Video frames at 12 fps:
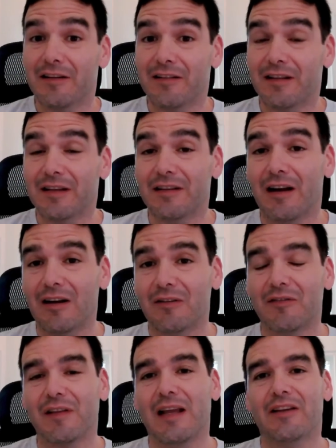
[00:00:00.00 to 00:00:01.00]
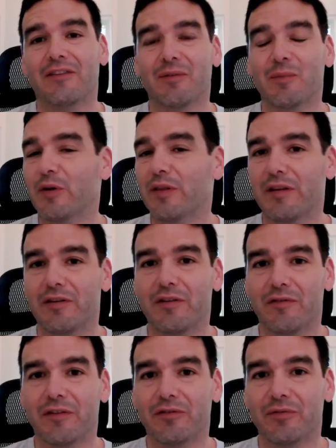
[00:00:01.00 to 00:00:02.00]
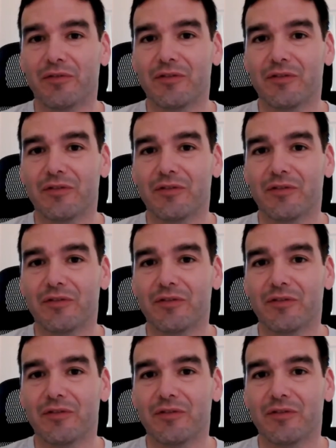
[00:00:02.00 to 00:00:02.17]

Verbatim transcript: easily toggle flags from within your Visual